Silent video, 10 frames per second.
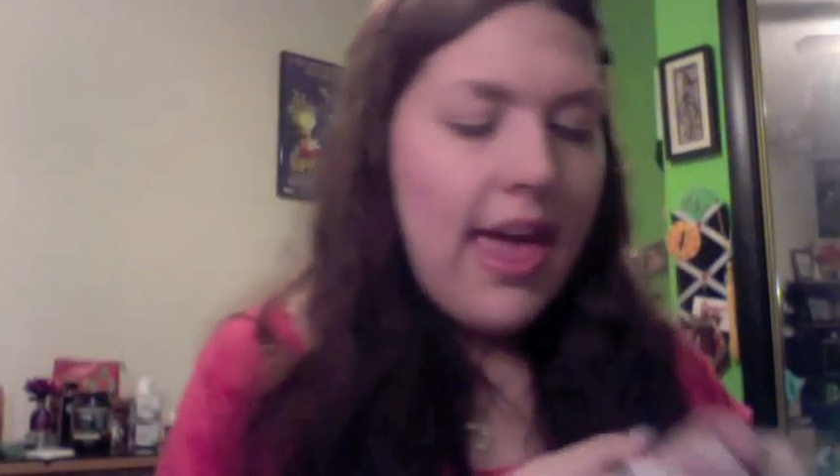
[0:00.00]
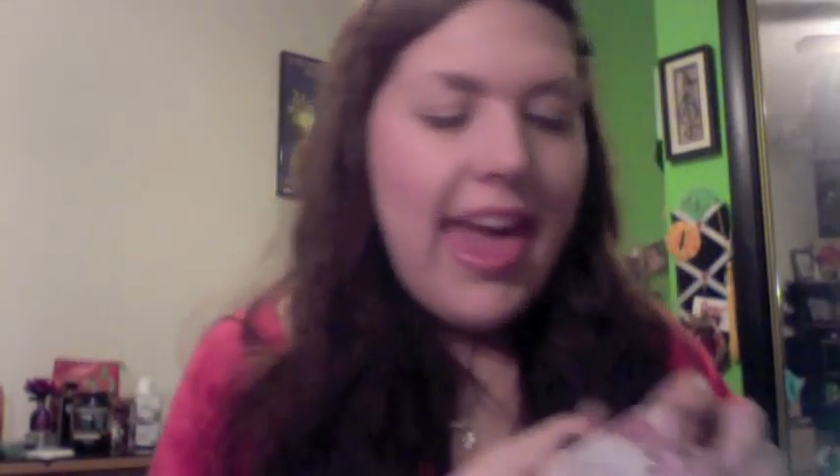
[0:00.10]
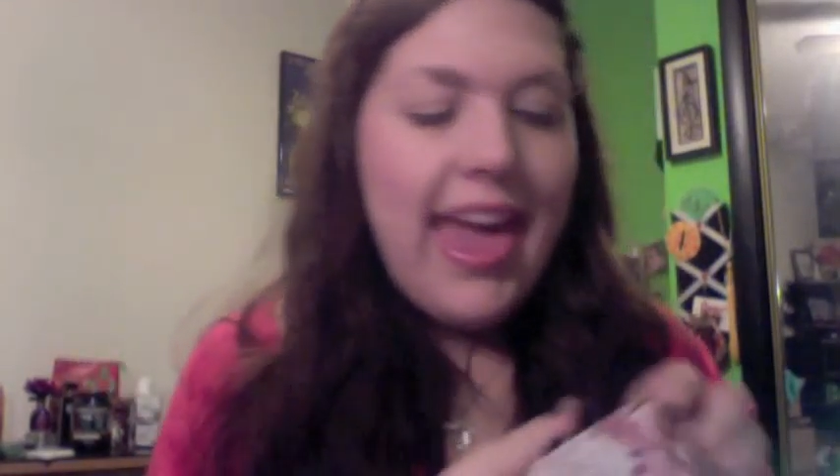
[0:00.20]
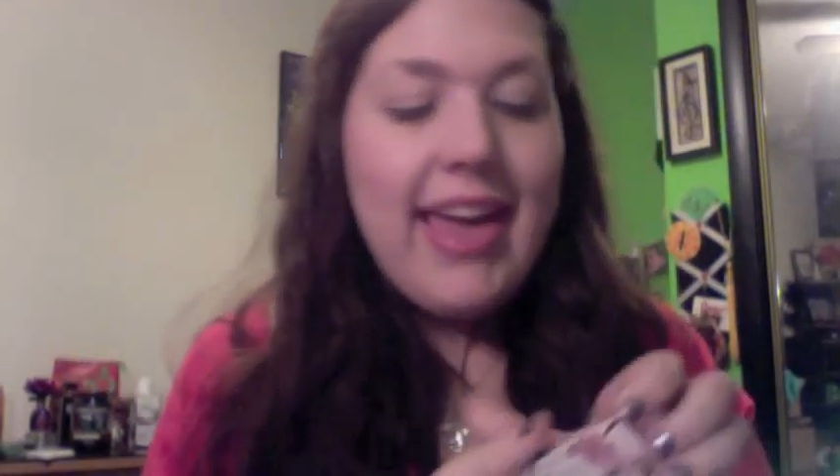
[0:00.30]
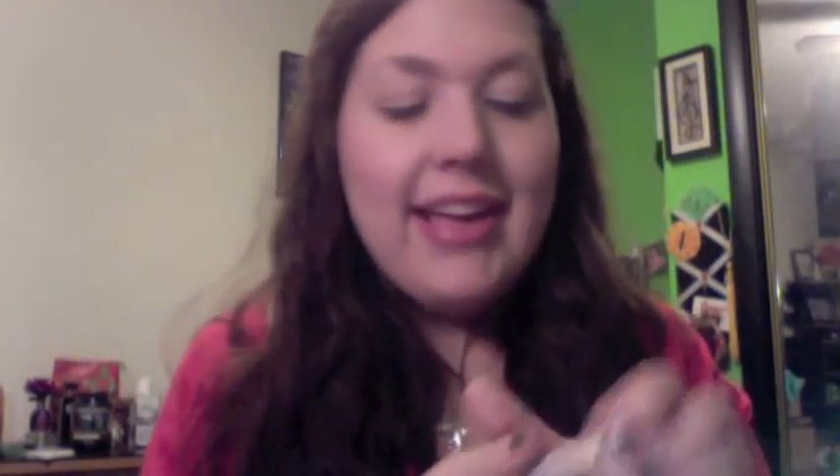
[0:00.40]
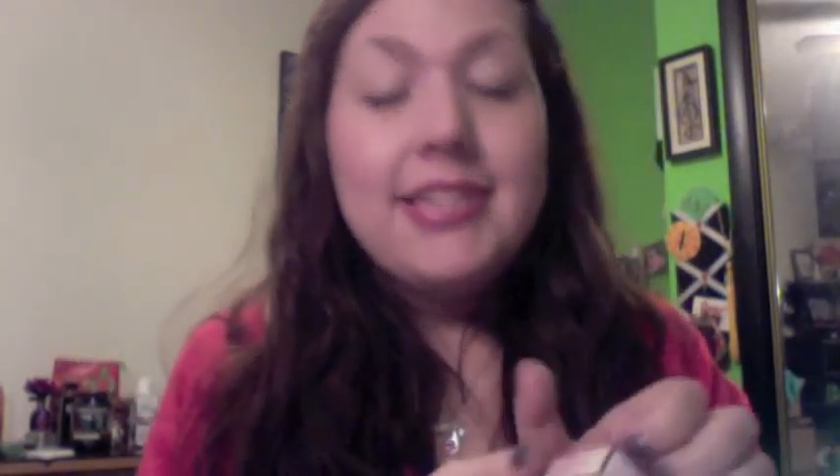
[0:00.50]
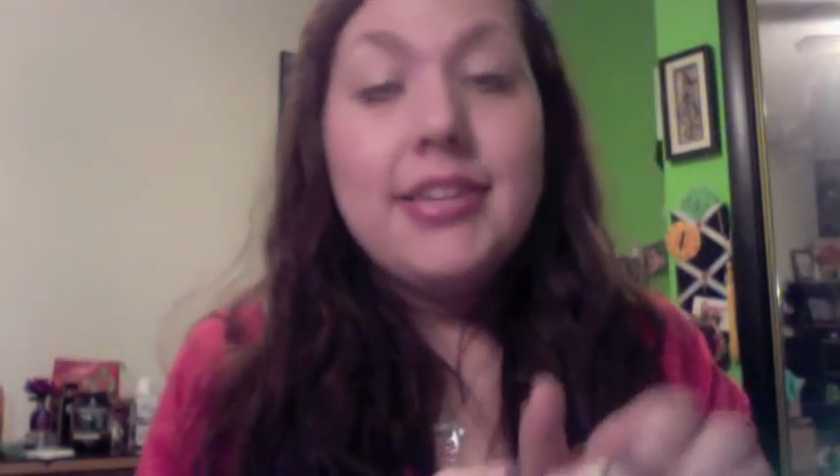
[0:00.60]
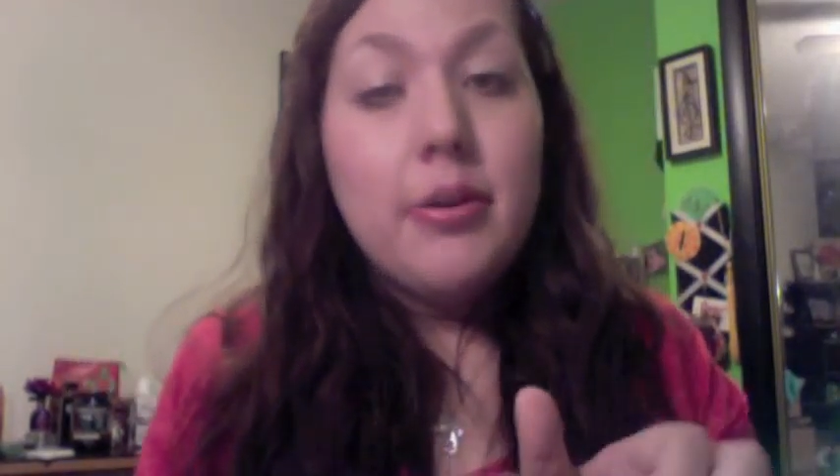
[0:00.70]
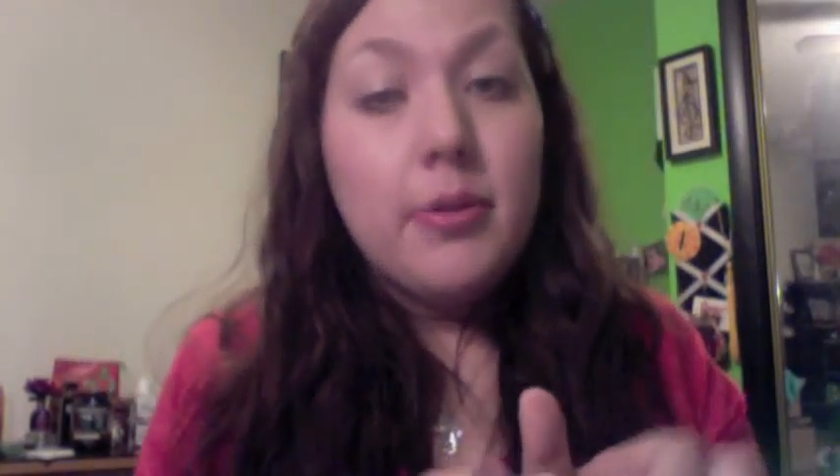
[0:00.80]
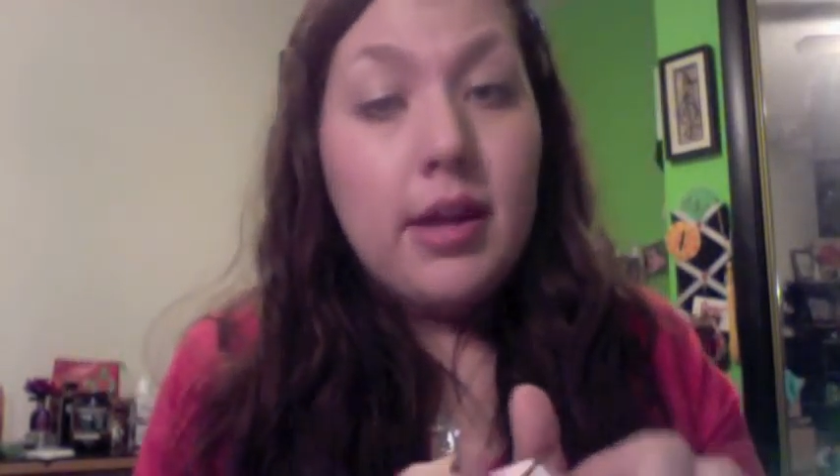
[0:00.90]
And to
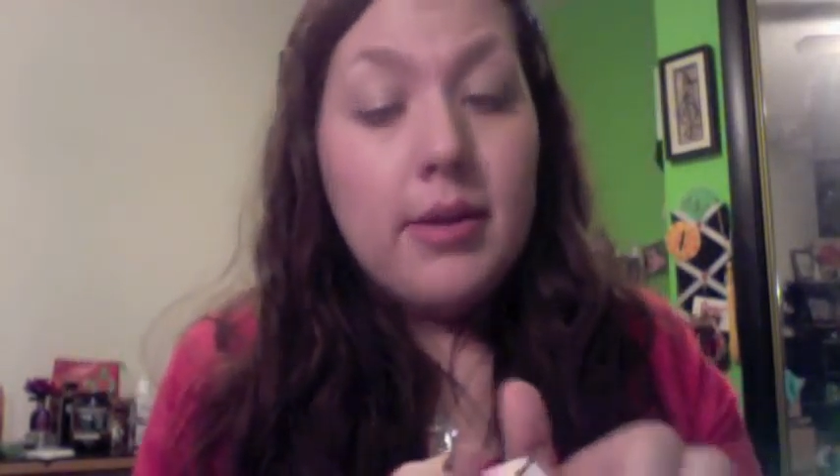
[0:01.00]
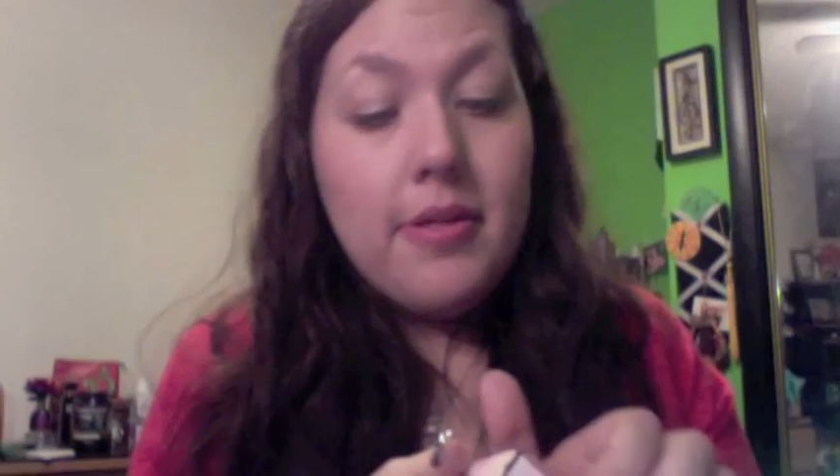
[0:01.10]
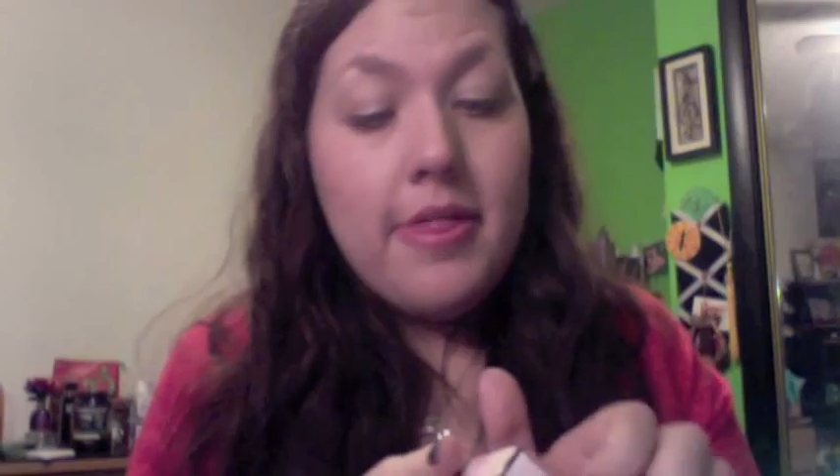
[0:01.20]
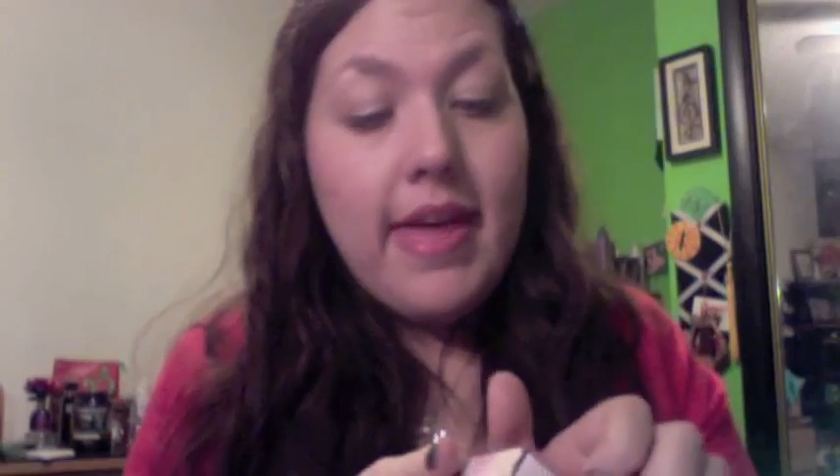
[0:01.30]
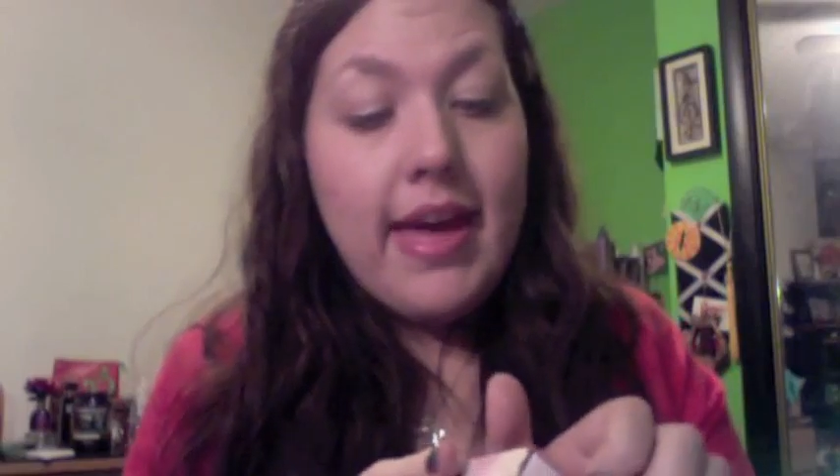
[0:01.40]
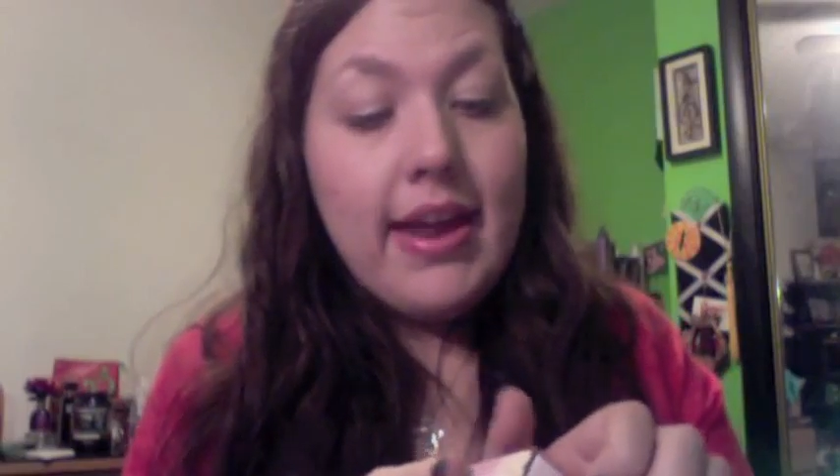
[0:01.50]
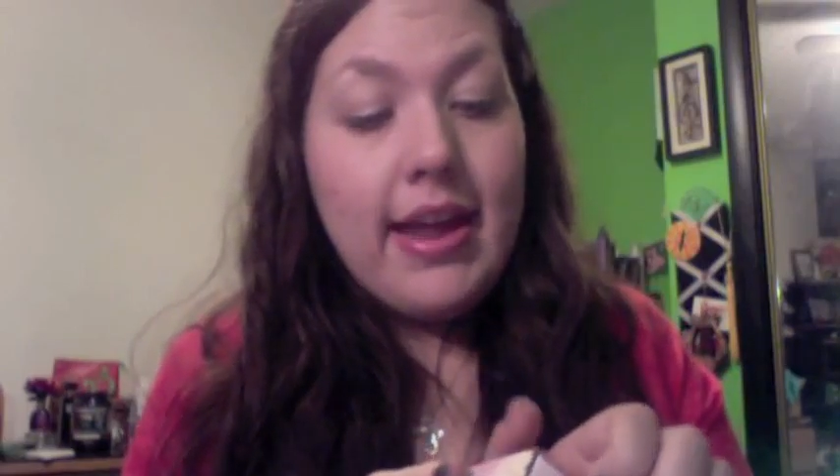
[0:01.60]
go along with that,